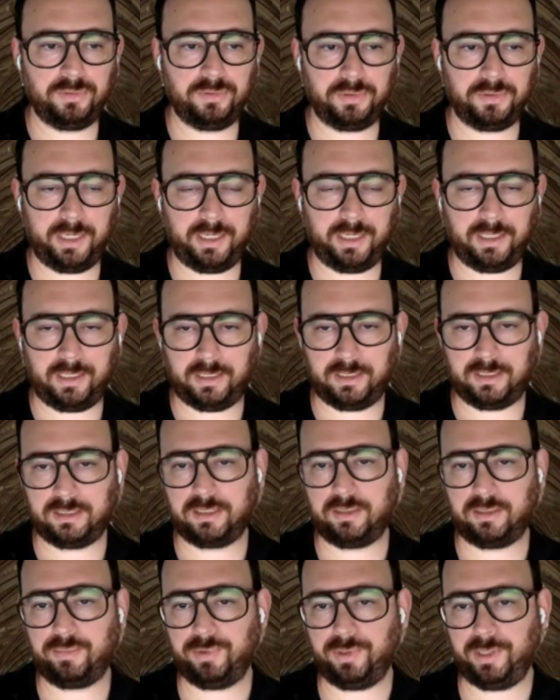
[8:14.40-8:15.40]
create a
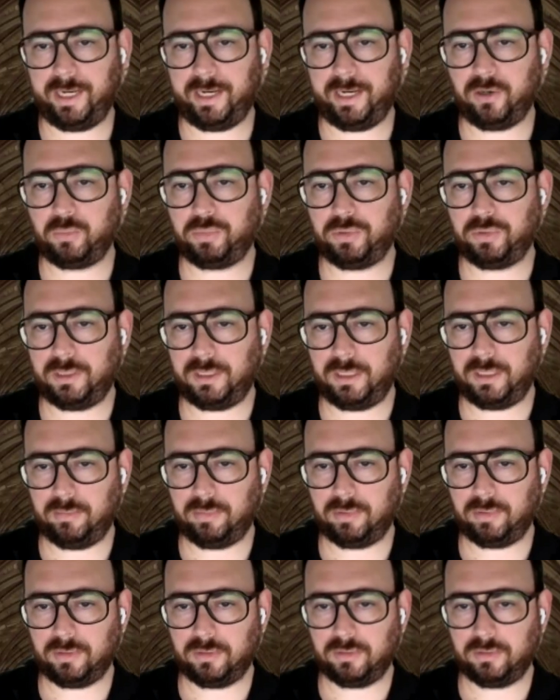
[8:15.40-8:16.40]
summary output
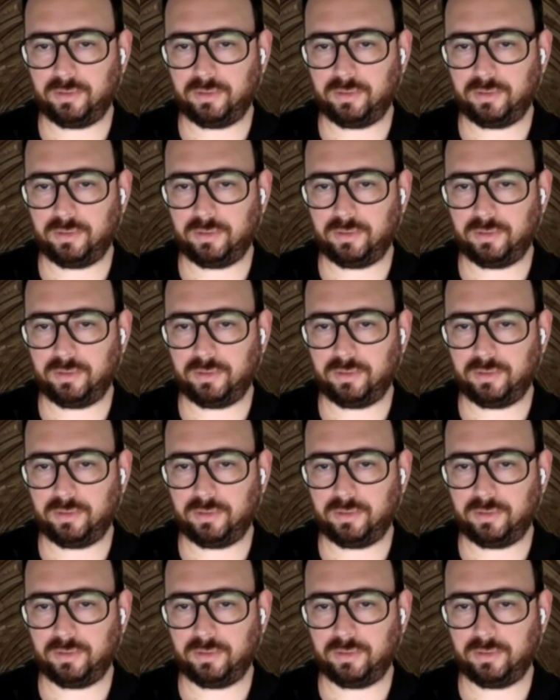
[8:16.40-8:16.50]
table